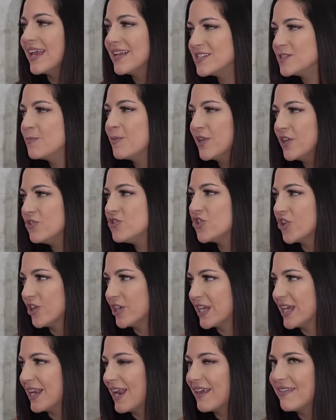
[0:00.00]
It's been a
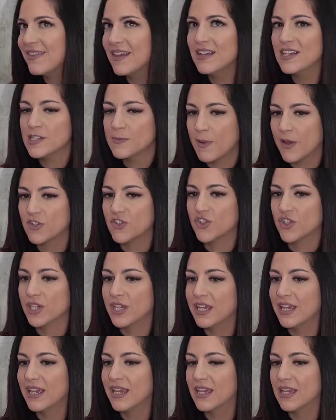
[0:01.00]
journey. And I think
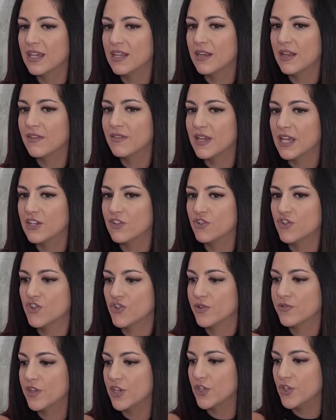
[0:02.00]
especially in the
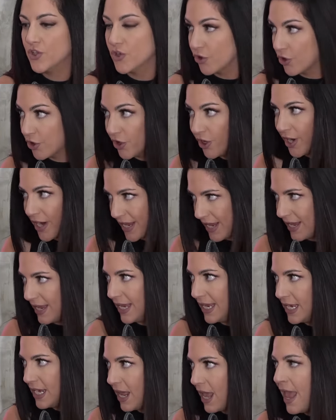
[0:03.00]
industry that you're
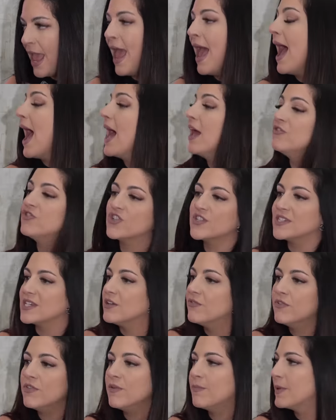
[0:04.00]
in and just
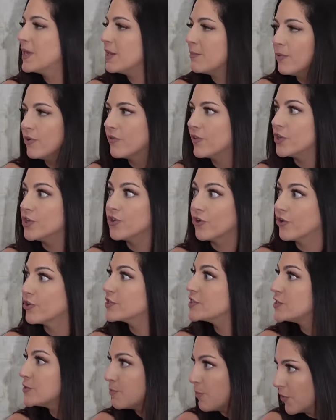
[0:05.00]
even the people that you're
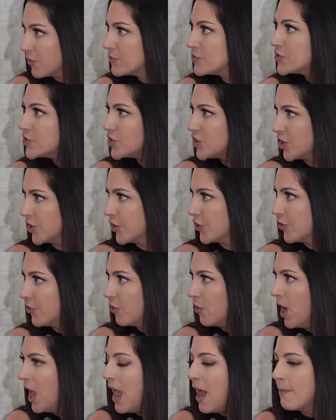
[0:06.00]
exposed
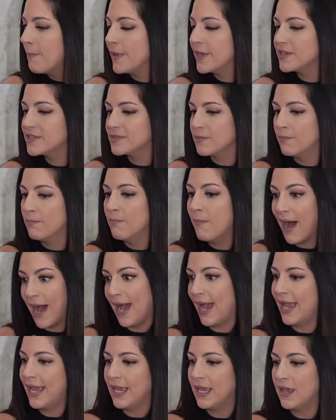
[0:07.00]
to, because
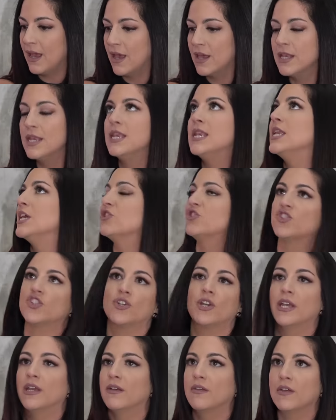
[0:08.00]
my
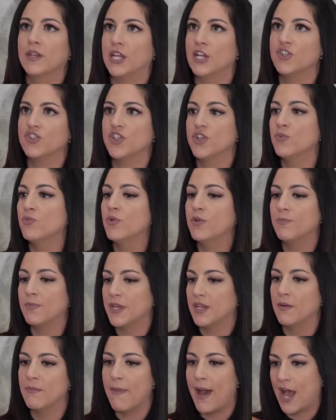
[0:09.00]
initial inclination would
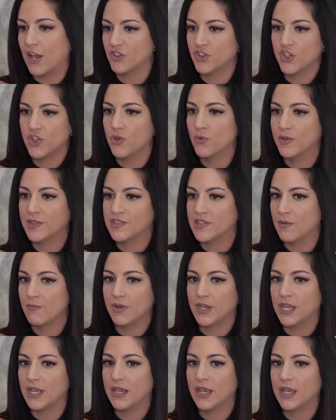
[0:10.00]
be to match you with
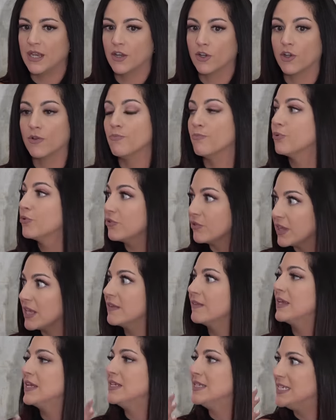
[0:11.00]
somebody in a
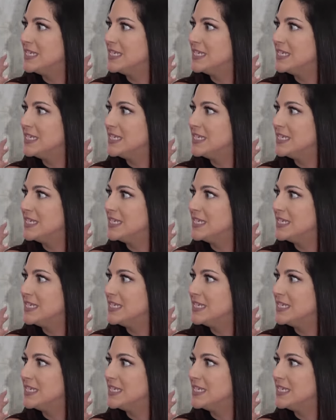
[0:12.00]
completely